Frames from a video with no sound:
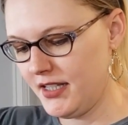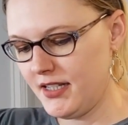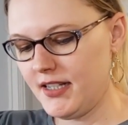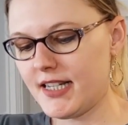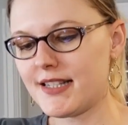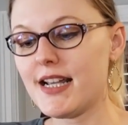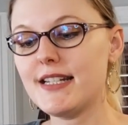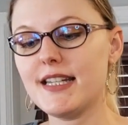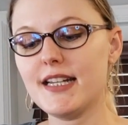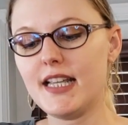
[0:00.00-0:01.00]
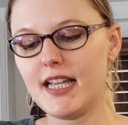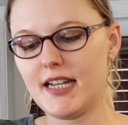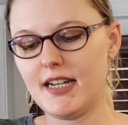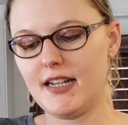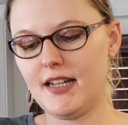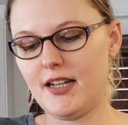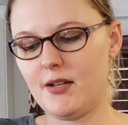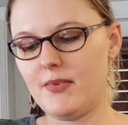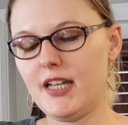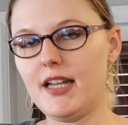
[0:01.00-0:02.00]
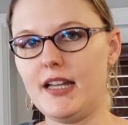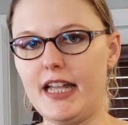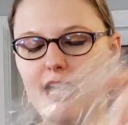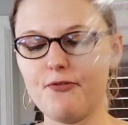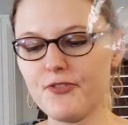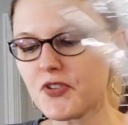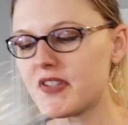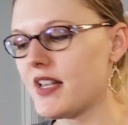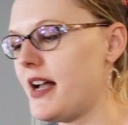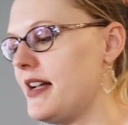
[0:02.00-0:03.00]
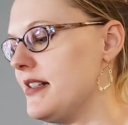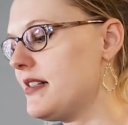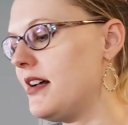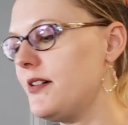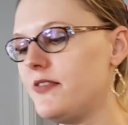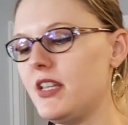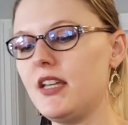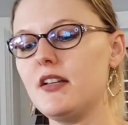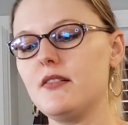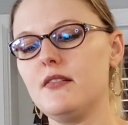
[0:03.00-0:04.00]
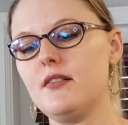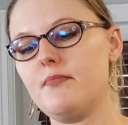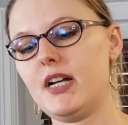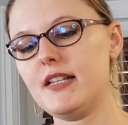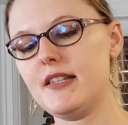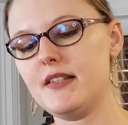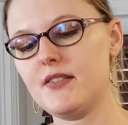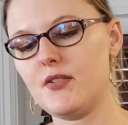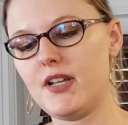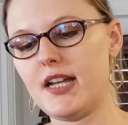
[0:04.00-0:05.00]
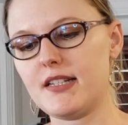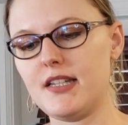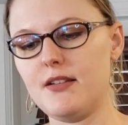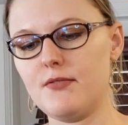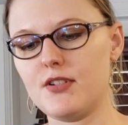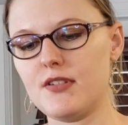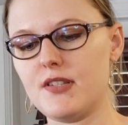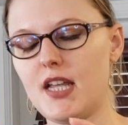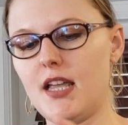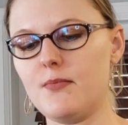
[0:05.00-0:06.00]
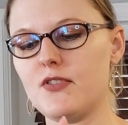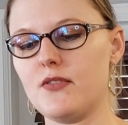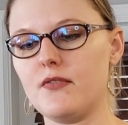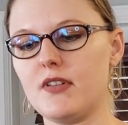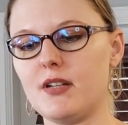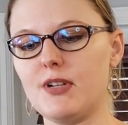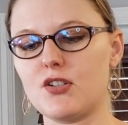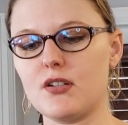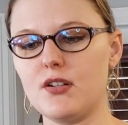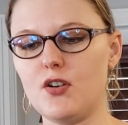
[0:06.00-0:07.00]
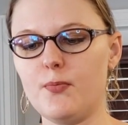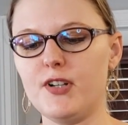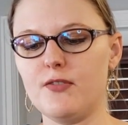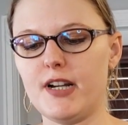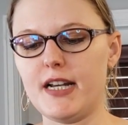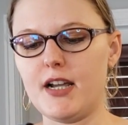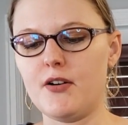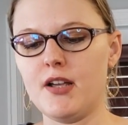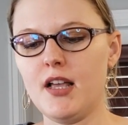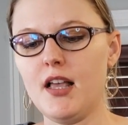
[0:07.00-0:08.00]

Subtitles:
Next, I did get a full size of the Pisces Zodiac tea, which is taped, so I don't think I'm actually going to open it right now.